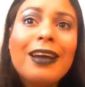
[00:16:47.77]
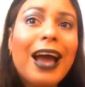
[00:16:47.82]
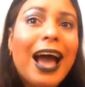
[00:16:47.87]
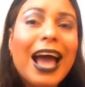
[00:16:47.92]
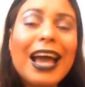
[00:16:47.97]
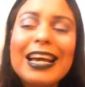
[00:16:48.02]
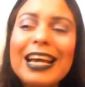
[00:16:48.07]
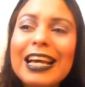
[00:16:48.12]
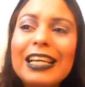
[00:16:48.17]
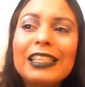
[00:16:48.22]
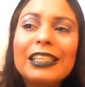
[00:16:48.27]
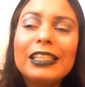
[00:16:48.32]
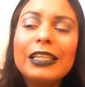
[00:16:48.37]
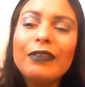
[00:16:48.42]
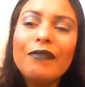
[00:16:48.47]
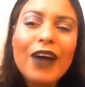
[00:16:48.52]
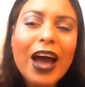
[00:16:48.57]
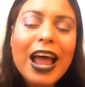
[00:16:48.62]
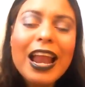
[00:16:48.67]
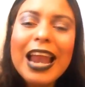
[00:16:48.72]
I can
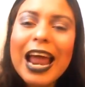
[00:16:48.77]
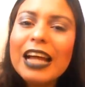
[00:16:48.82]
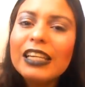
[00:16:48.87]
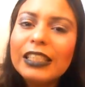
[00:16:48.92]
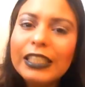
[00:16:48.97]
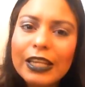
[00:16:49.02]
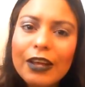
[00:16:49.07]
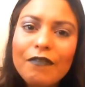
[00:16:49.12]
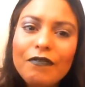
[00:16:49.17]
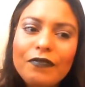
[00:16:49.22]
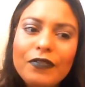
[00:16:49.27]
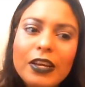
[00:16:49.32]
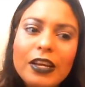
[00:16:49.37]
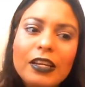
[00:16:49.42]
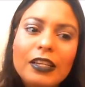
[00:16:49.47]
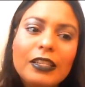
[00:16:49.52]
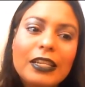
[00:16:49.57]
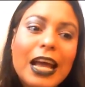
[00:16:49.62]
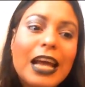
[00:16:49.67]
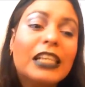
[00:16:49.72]
highlight
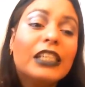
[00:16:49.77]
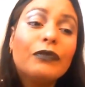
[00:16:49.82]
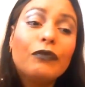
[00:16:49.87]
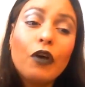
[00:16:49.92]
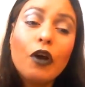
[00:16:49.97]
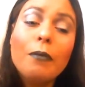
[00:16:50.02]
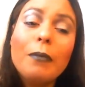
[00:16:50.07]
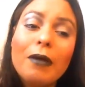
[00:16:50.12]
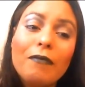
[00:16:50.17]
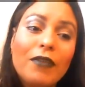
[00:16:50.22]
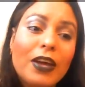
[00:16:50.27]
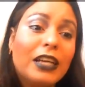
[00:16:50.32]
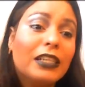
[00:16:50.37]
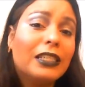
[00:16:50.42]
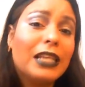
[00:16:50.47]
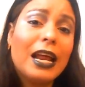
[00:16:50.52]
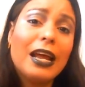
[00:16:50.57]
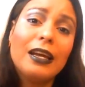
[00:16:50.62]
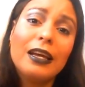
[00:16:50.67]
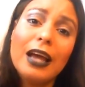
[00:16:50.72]
something that's for my
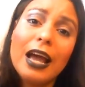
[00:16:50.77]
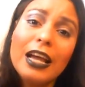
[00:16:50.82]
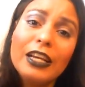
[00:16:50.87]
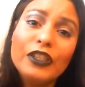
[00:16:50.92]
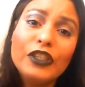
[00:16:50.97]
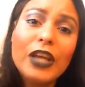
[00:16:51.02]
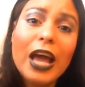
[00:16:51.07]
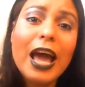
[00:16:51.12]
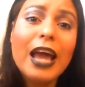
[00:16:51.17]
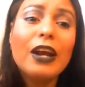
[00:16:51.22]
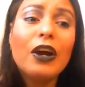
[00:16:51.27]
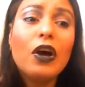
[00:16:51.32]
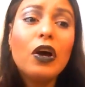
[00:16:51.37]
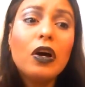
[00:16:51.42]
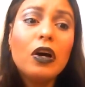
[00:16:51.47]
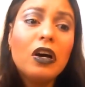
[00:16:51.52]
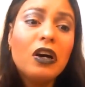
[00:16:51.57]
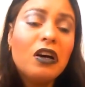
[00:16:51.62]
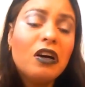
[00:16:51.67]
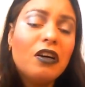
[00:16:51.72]
face, like
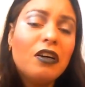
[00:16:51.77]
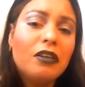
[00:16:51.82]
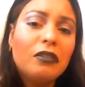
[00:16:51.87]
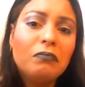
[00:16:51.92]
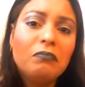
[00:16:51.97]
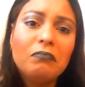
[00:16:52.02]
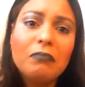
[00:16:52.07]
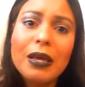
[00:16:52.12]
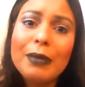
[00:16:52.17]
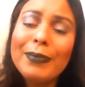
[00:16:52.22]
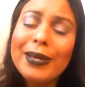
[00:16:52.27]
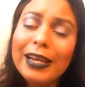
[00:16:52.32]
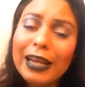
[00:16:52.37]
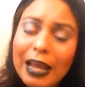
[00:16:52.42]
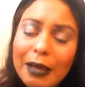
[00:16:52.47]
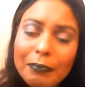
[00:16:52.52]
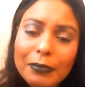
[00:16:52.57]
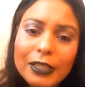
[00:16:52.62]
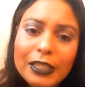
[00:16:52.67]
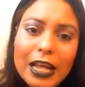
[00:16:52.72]
eyeshadow, maybe
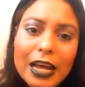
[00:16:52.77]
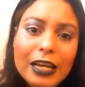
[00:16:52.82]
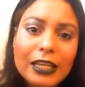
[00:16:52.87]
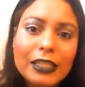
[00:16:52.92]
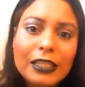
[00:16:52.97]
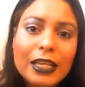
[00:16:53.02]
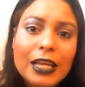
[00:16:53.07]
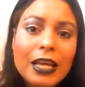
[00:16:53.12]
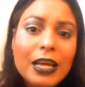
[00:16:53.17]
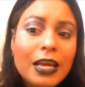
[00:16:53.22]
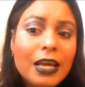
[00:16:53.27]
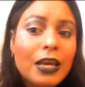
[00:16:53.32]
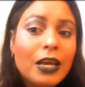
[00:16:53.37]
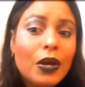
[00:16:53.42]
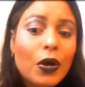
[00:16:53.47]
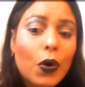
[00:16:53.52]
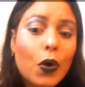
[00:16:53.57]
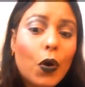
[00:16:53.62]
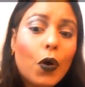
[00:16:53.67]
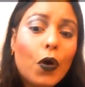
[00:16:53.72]
lipsticks,
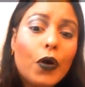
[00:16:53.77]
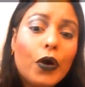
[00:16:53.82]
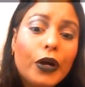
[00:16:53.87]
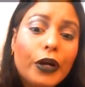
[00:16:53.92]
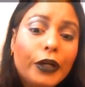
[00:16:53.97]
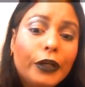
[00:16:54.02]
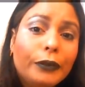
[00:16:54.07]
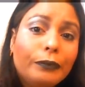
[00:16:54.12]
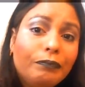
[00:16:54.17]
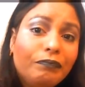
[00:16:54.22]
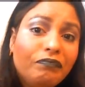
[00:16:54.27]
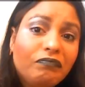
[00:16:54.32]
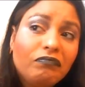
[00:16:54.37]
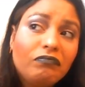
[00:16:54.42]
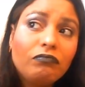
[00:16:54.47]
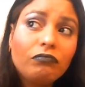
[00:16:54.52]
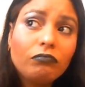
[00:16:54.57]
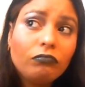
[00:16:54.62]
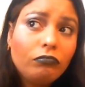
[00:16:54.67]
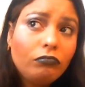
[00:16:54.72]
or
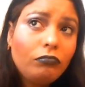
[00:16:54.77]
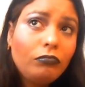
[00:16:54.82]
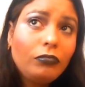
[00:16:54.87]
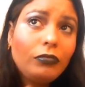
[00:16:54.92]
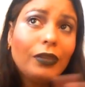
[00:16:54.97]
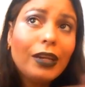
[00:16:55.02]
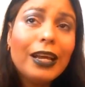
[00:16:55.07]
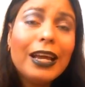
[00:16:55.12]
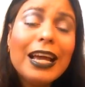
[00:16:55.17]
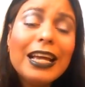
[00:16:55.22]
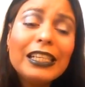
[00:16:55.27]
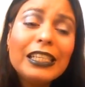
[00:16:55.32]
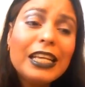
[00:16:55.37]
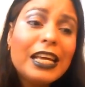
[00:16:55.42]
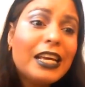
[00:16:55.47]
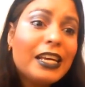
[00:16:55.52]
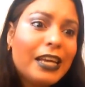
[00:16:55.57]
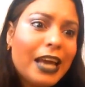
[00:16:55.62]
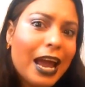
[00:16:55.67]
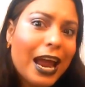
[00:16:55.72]

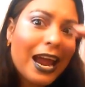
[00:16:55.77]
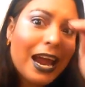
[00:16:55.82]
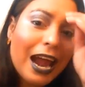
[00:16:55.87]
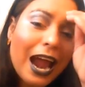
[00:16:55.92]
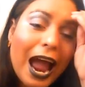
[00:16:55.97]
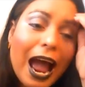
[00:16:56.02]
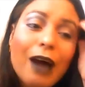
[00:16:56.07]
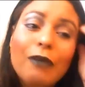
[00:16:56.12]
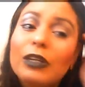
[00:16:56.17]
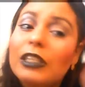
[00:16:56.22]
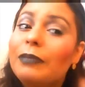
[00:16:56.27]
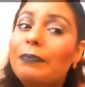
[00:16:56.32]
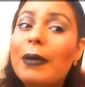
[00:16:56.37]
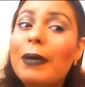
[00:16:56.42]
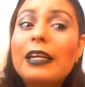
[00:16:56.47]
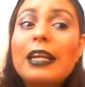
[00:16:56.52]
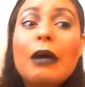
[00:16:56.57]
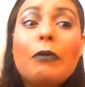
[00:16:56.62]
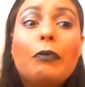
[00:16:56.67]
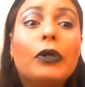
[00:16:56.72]
skincare. I would
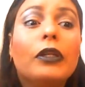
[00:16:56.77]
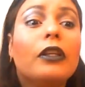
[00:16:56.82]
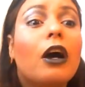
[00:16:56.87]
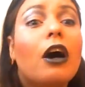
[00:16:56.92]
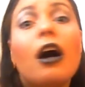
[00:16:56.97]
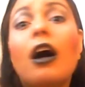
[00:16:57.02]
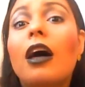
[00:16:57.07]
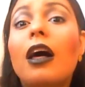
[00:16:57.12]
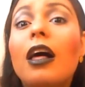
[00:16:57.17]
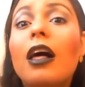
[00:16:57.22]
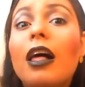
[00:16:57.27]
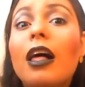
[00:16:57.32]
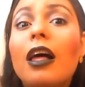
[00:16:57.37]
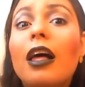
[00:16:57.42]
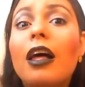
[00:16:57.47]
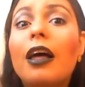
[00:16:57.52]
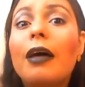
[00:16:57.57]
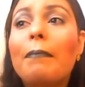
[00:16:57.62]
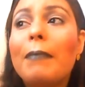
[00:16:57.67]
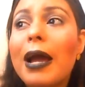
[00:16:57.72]
spend it with
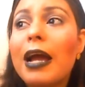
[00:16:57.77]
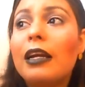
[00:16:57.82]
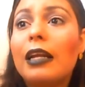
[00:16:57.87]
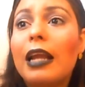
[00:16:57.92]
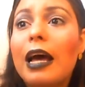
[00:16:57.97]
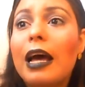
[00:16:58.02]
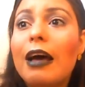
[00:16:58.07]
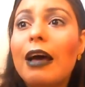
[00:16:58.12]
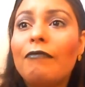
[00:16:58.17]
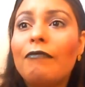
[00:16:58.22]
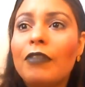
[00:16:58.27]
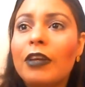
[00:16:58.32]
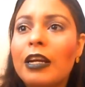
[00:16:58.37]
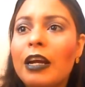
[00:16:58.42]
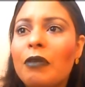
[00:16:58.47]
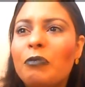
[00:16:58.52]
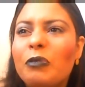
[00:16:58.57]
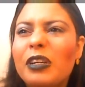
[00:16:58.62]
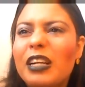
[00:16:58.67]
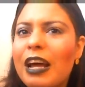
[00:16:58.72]
all my love and
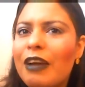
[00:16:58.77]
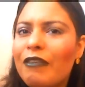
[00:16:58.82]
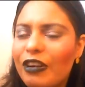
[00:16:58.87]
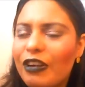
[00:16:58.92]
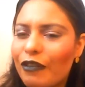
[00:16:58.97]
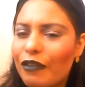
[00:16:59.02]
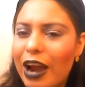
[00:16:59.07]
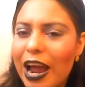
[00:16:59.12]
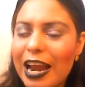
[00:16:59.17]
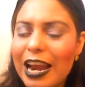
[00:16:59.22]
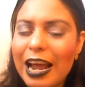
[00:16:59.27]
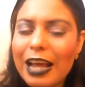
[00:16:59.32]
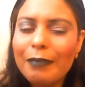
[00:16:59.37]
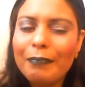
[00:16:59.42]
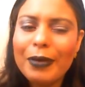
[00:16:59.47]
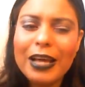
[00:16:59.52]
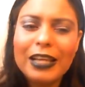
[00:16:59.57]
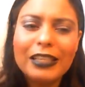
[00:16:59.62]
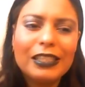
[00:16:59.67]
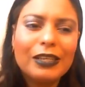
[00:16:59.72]
I would not regret
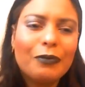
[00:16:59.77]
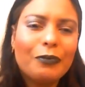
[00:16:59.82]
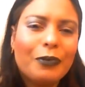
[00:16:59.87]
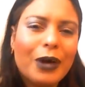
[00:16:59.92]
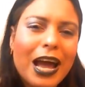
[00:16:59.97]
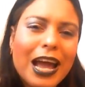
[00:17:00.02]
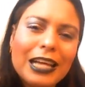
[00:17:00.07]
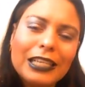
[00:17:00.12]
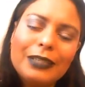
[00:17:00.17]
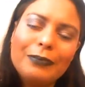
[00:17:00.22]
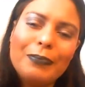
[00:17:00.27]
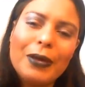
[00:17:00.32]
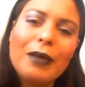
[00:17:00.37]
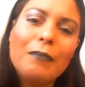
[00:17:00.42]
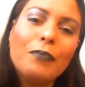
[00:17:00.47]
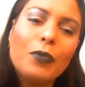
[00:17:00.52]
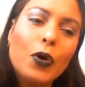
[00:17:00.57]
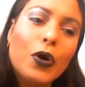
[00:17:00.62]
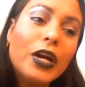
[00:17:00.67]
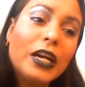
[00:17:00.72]
it. But why
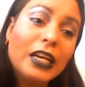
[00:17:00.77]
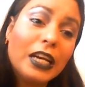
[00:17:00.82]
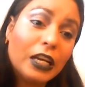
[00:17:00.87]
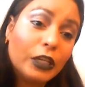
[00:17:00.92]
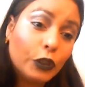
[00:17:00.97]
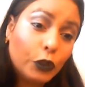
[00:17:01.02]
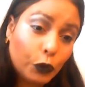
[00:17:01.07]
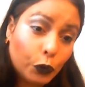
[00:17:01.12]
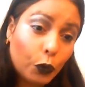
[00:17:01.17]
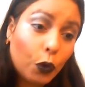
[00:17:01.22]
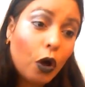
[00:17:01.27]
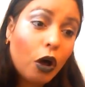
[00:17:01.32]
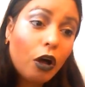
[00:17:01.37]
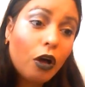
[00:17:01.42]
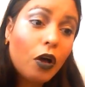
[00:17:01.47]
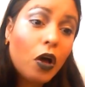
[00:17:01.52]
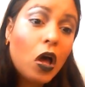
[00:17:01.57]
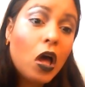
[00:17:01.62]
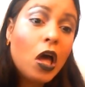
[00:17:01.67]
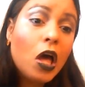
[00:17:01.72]
spend more in a
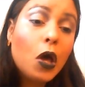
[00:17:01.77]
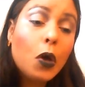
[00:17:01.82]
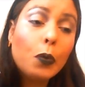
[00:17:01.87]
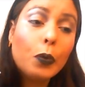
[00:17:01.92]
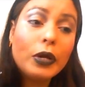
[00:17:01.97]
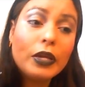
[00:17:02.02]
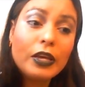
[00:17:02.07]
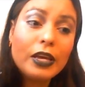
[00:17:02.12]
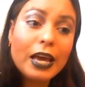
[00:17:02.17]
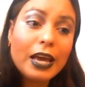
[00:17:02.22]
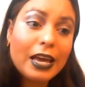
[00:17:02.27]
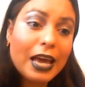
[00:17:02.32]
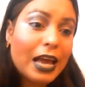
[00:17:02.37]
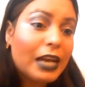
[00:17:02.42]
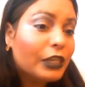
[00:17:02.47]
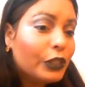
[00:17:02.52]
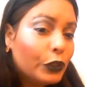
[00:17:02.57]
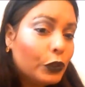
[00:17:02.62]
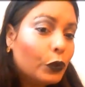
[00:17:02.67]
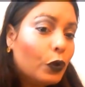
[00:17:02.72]
tool when you can
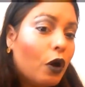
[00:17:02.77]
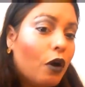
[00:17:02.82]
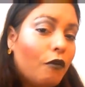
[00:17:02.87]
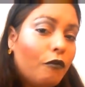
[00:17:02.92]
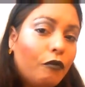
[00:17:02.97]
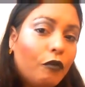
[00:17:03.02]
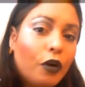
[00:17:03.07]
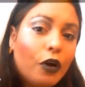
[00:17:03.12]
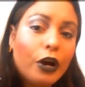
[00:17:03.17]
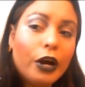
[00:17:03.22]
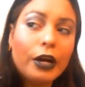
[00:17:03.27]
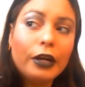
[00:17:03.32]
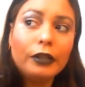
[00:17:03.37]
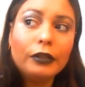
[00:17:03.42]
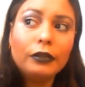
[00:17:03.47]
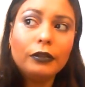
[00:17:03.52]
get a tool for